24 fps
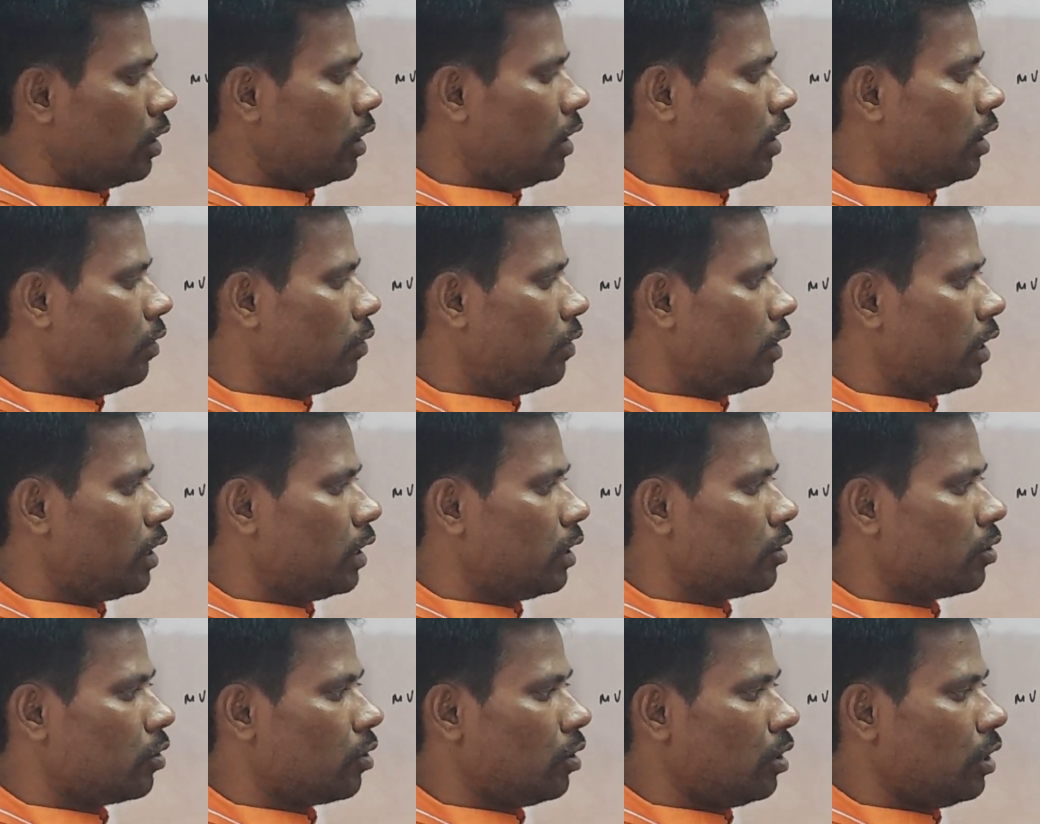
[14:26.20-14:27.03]
dividend
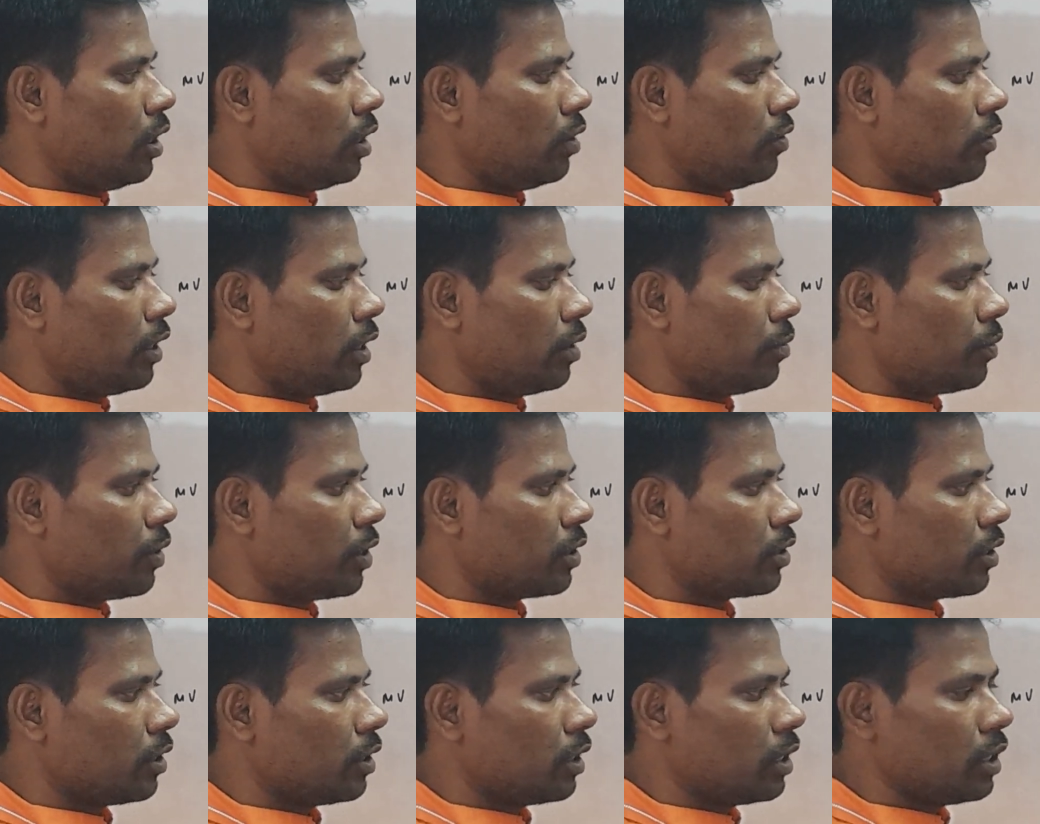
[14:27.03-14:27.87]
is equal to dividend
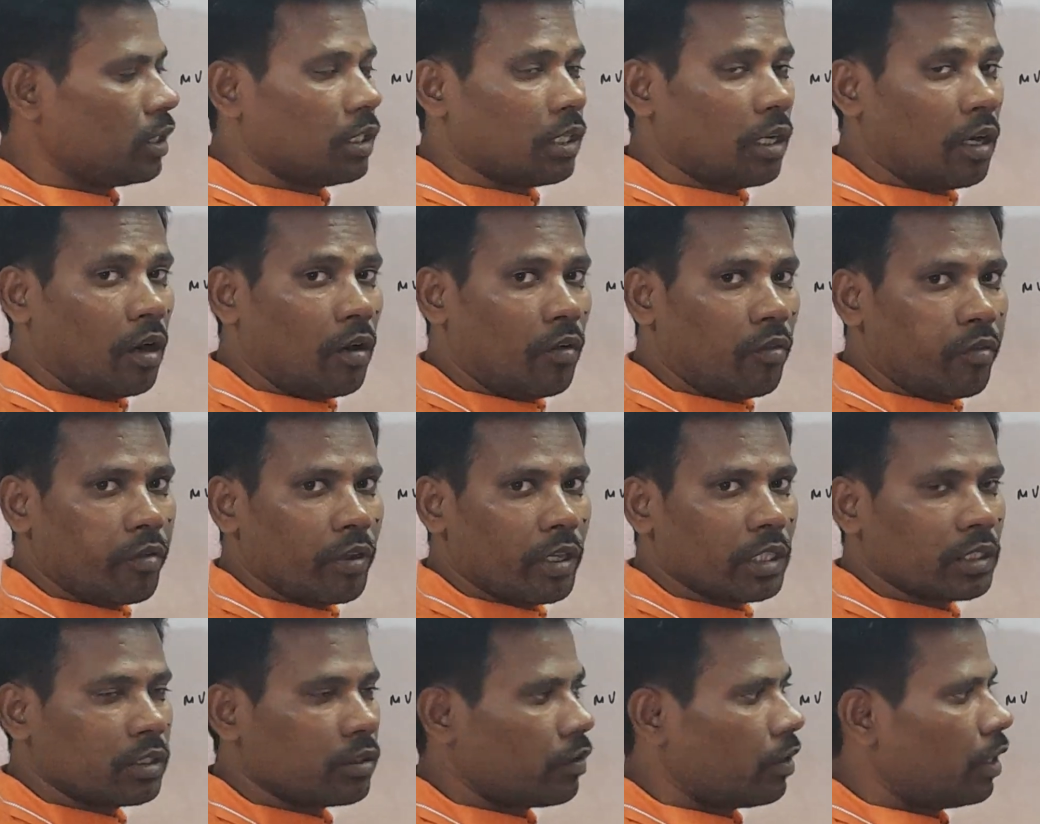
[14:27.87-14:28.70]
percentage of
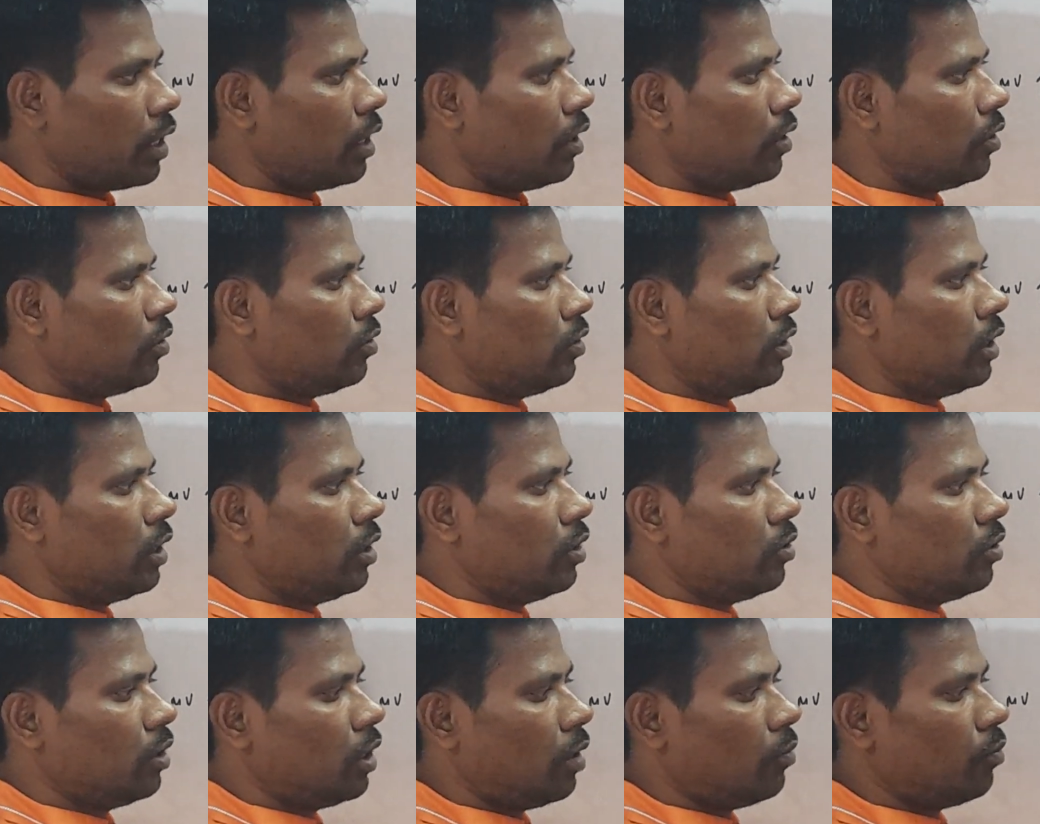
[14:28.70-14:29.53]
face value
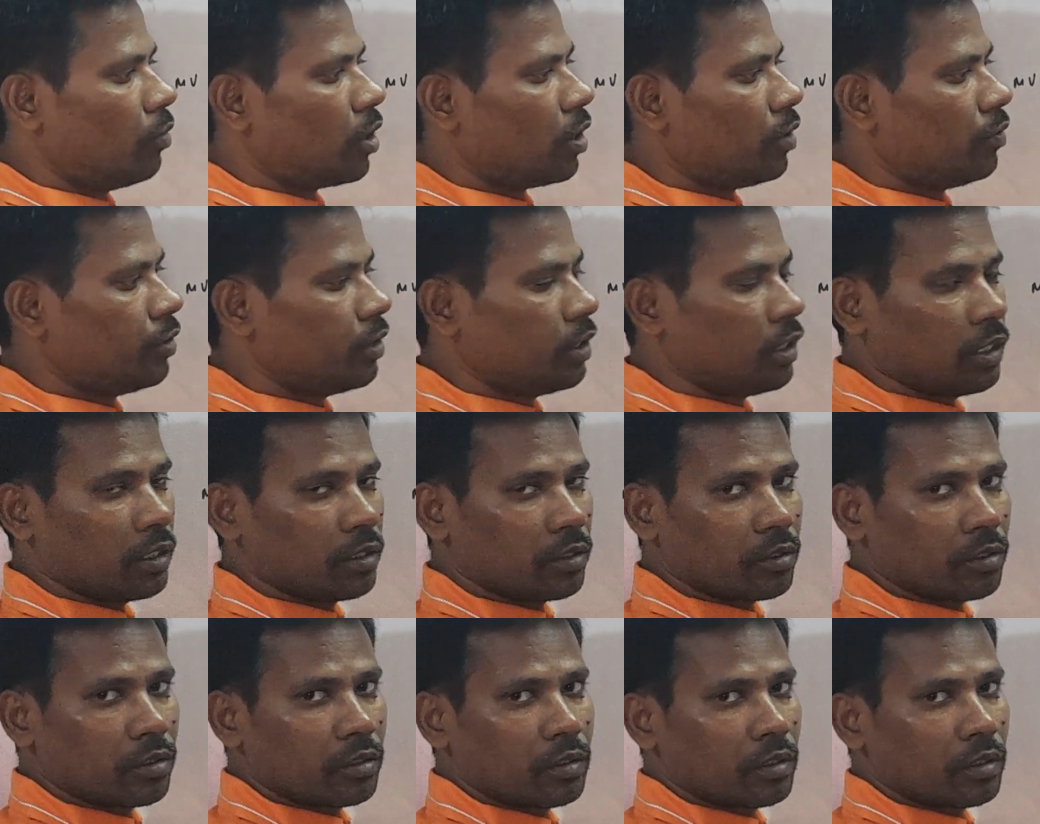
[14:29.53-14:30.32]
into number of shares.